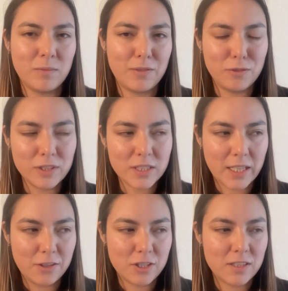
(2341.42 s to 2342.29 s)
my full
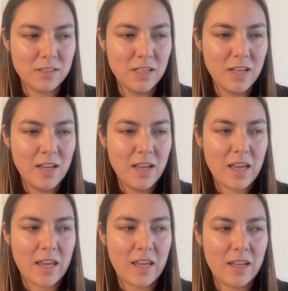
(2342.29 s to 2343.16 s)
attention.
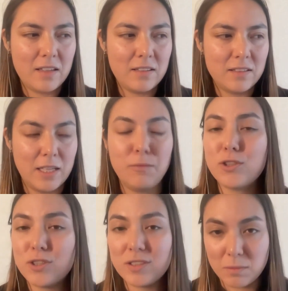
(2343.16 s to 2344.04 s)
And it
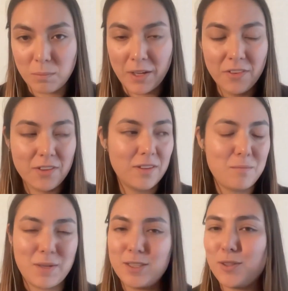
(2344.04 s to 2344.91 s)
was just a month,
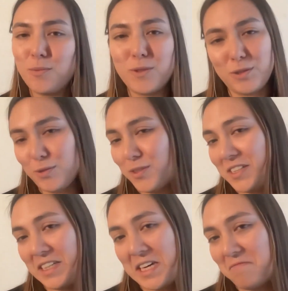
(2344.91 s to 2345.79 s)
but I don't want to do this
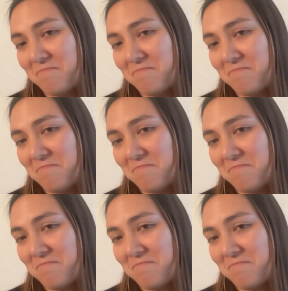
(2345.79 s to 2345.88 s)
again.